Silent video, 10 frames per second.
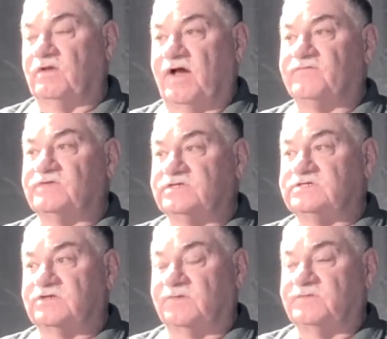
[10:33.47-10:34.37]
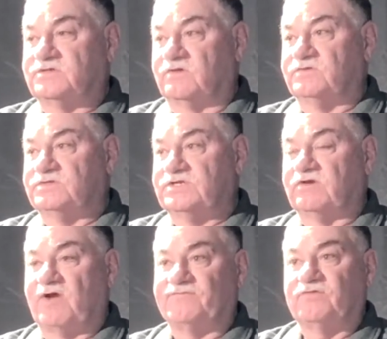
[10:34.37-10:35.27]
obviously certain
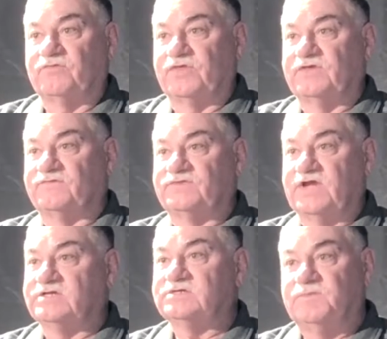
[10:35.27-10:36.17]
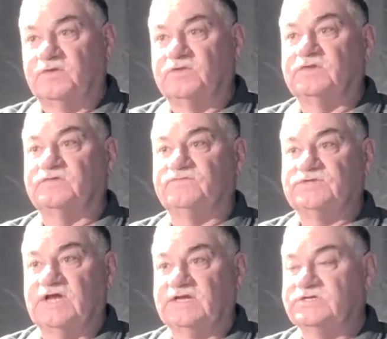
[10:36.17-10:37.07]
geographical things have changed. Buildings have
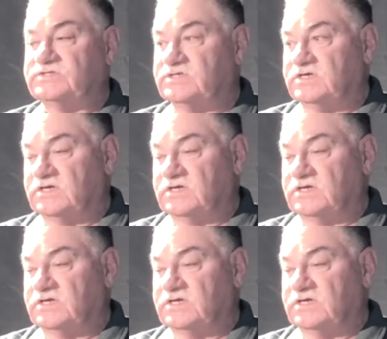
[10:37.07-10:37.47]
changed.